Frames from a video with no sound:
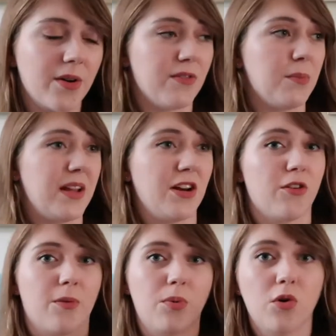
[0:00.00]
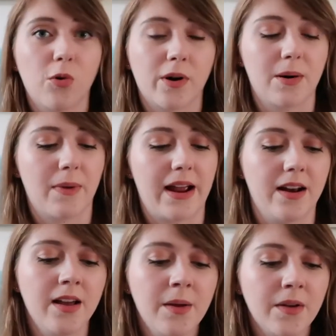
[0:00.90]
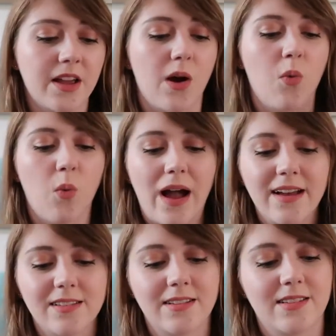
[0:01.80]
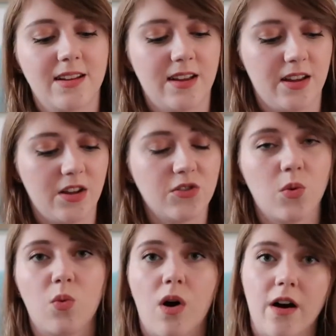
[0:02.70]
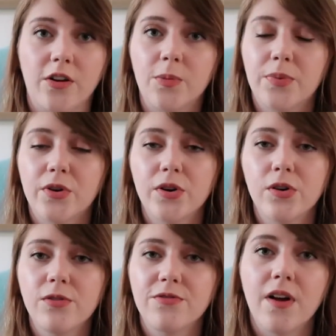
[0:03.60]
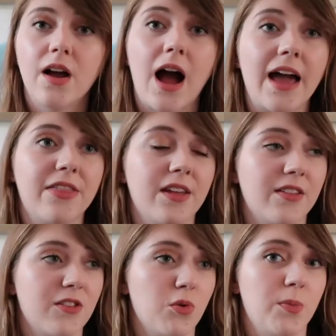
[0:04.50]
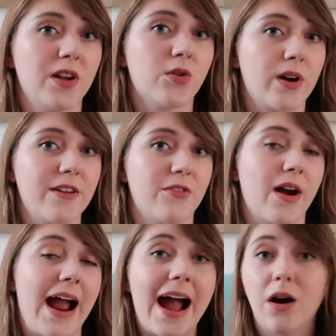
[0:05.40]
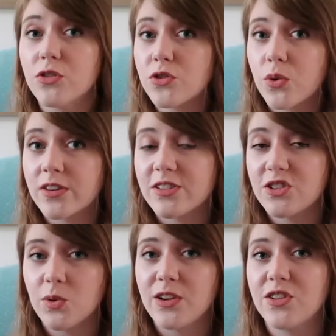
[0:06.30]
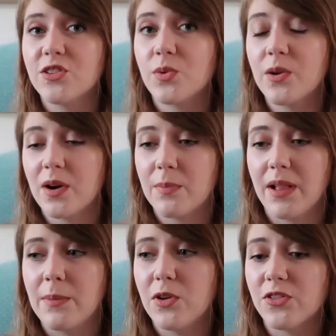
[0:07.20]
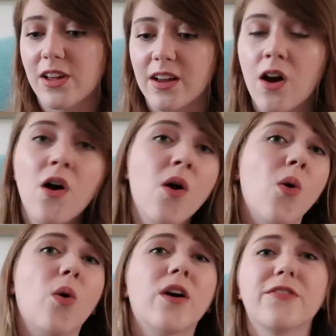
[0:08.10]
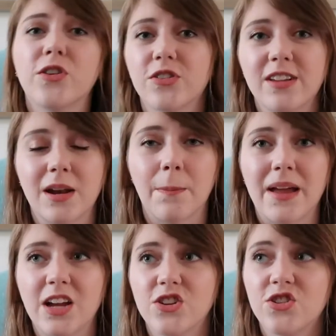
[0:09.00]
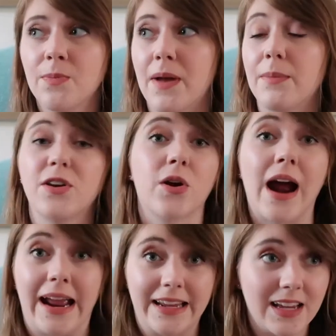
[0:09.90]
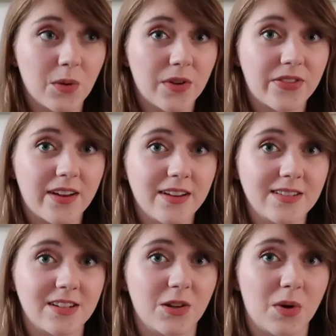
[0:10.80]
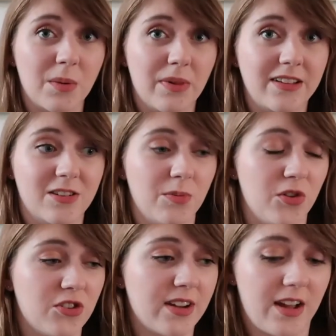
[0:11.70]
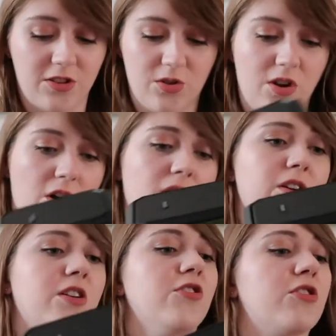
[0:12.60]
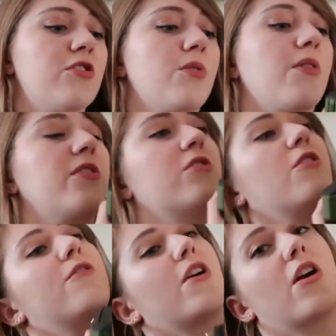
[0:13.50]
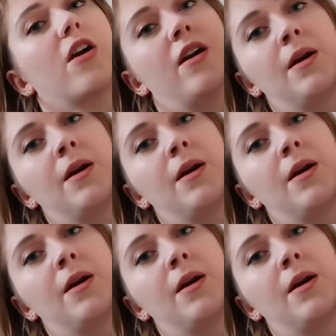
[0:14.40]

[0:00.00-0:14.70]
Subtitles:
or even being near the pool where it might get wet. Since it is waterproof, I think this would be great for outdoor situations where you want to play music, or if you're just in a pinch, maybe you're hiking with this and you want to play some music as you go, you can just throw this over,